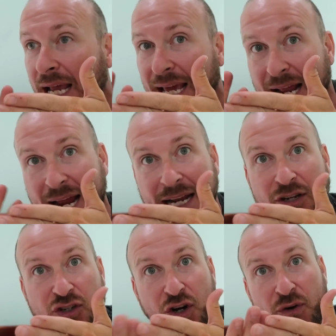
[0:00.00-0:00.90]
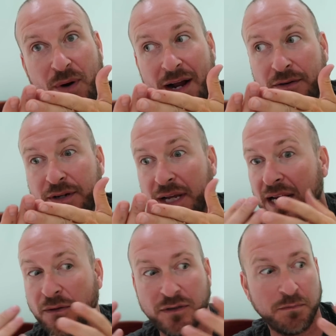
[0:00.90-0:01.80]
and I had to turn around
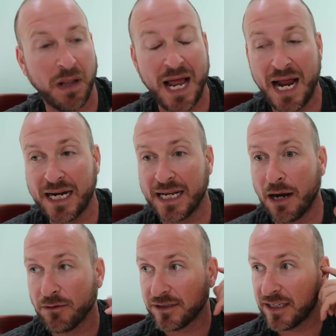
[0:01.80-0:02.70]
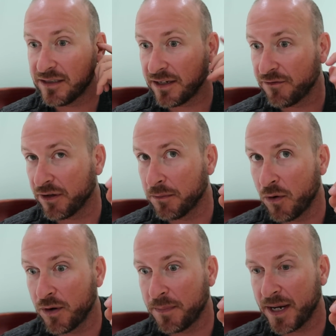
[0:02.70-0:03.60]
and it was black and I was listening for the
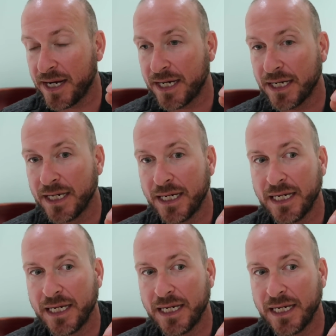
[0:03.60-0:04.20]
motorbike